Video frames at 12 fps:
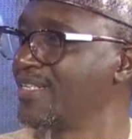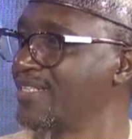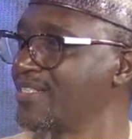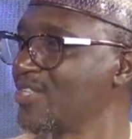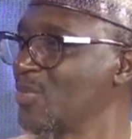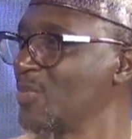
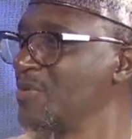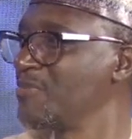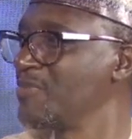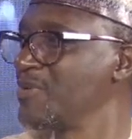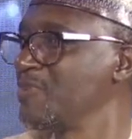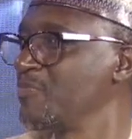instead of
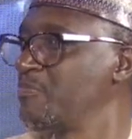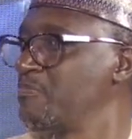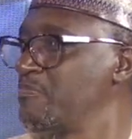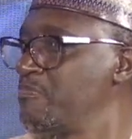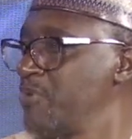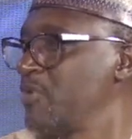building
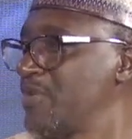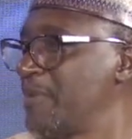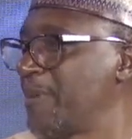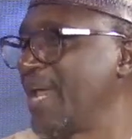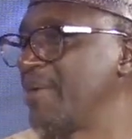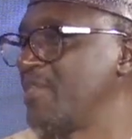
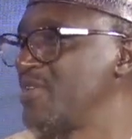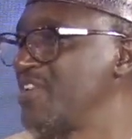private